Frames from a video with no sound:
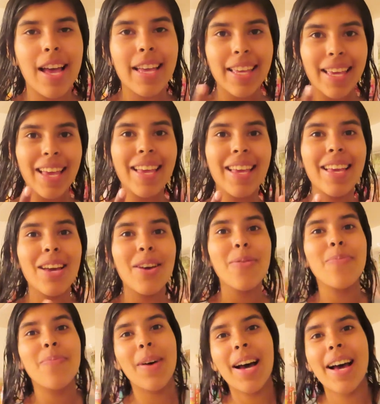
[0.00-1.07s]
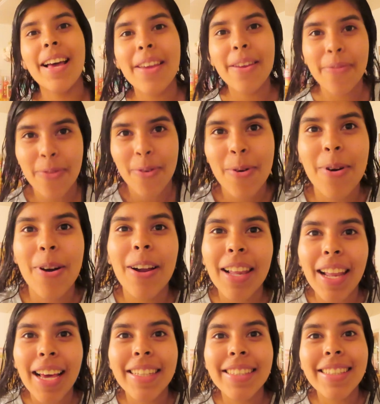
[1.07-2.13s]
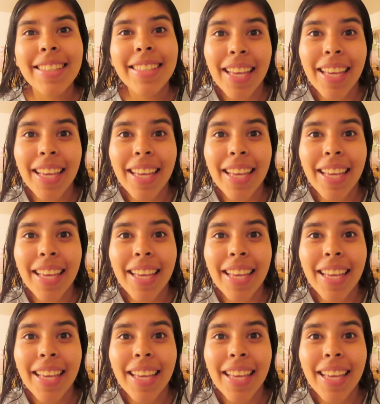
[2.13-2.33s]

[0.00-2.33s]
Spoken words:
Okay, bye for our last